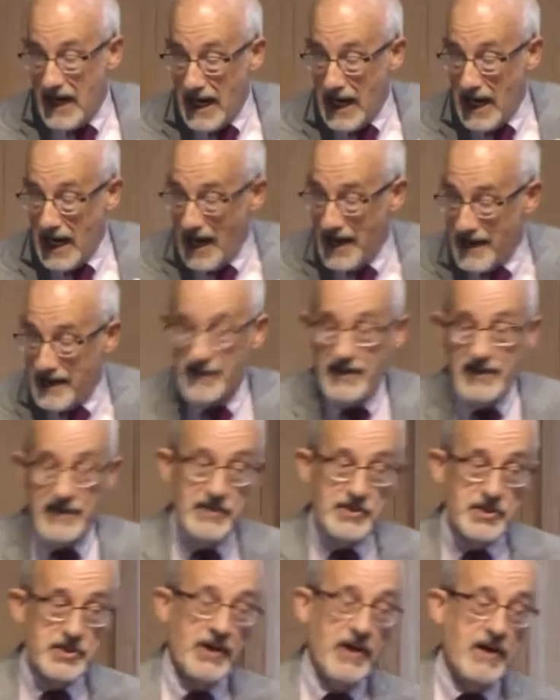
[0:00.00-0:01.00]
highly
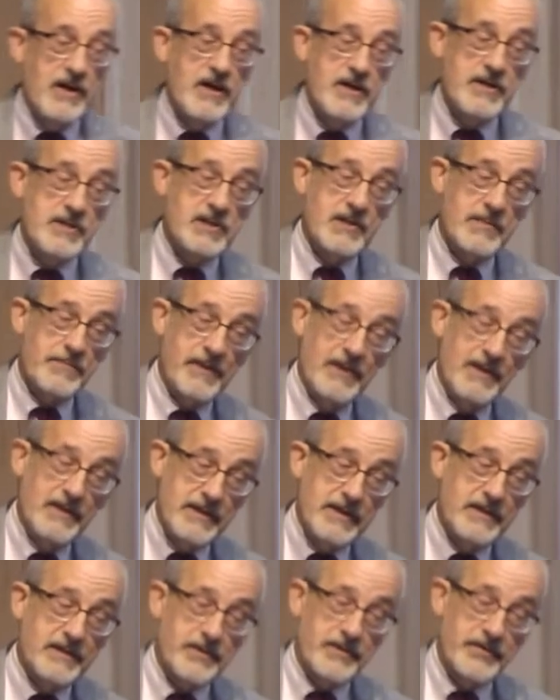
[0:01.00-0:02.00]
charged
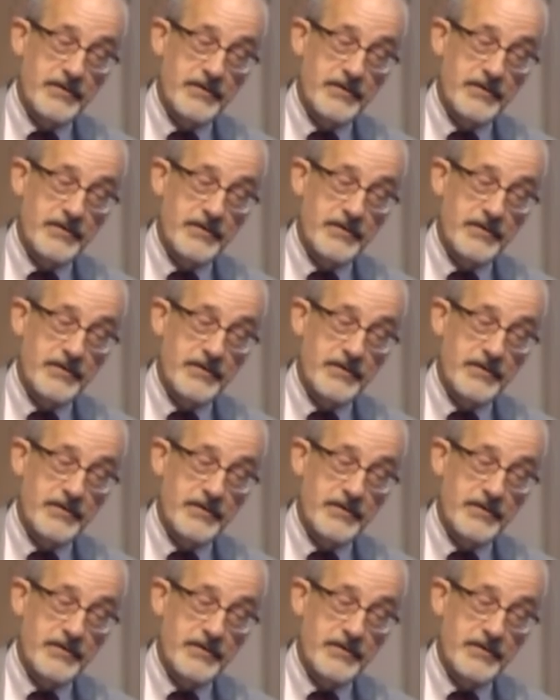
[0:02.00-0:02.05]
political